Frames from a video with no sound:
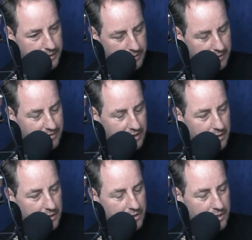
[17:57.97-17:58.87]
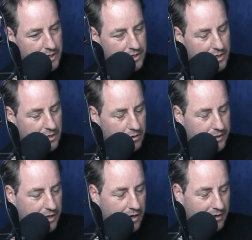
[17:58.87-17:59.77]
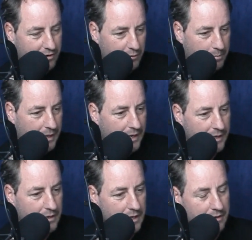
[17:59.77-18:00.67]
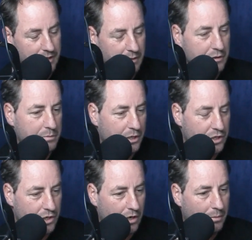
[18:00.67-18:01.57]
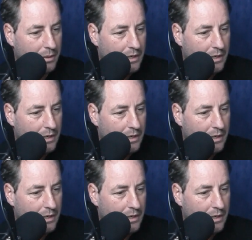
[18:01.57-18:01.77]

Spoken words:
living in Indonesia on the island of Bali. That was my job.